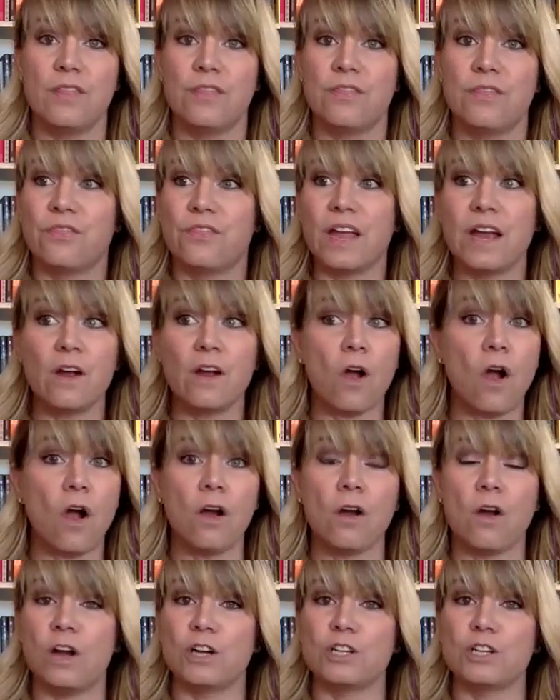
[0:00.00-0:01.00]
There
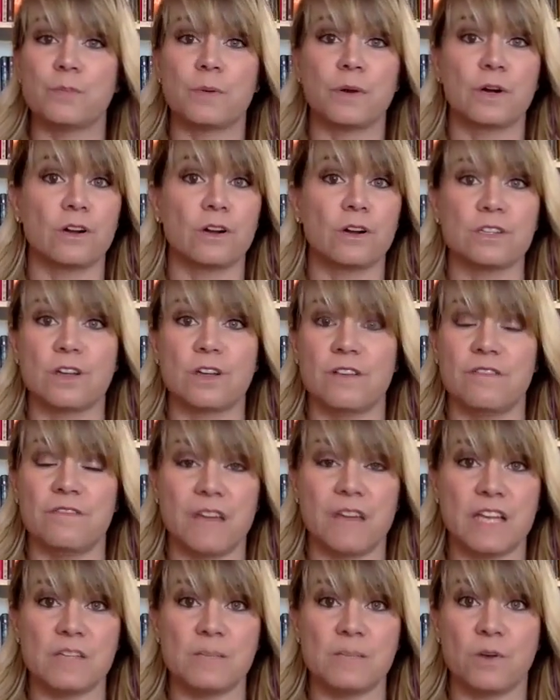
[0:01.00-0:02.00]
are entrepreneurs on
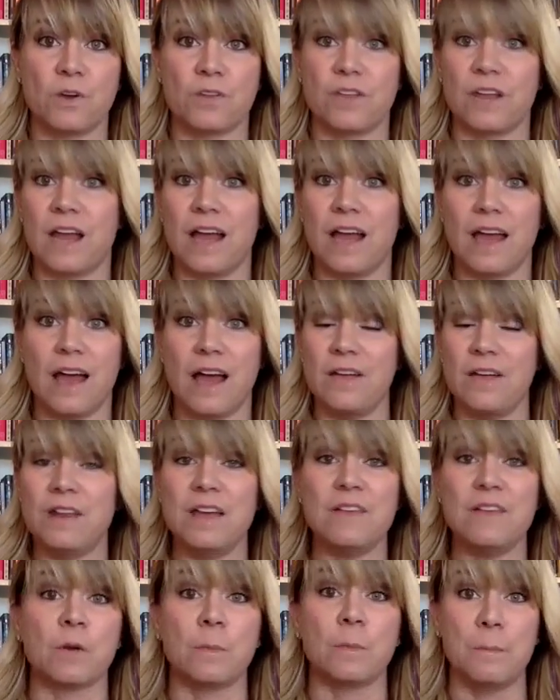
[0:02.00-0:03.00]
Facebook that I've
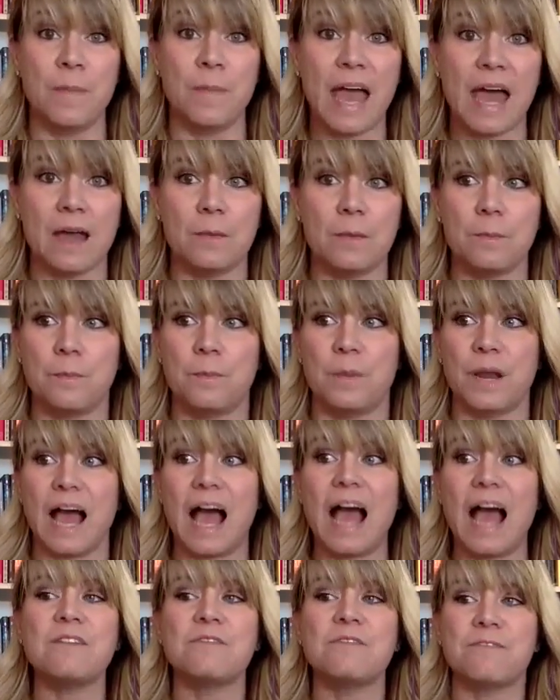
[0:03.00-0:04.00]
never met, but
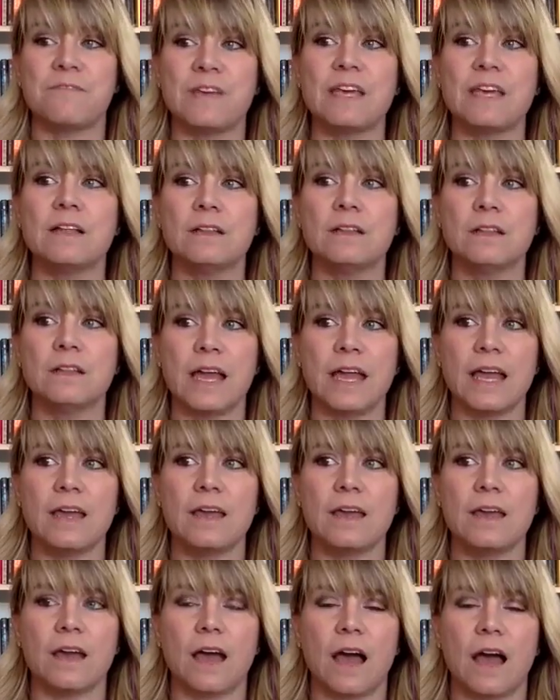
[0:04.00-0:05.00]
I feel
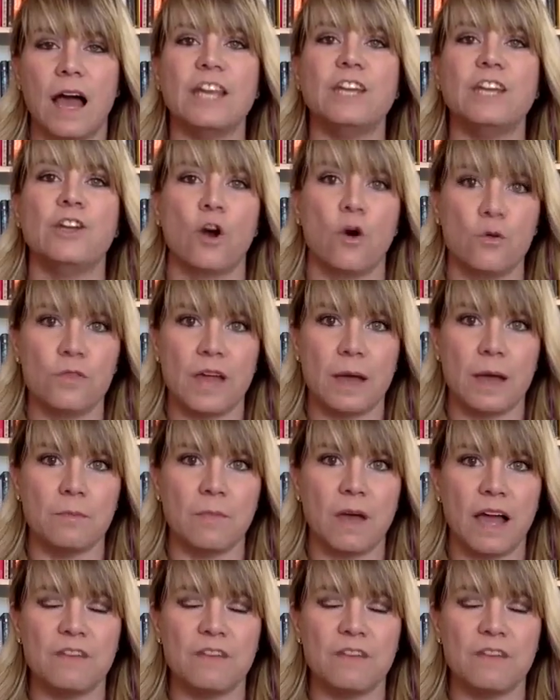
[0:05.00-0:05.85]
like I know them.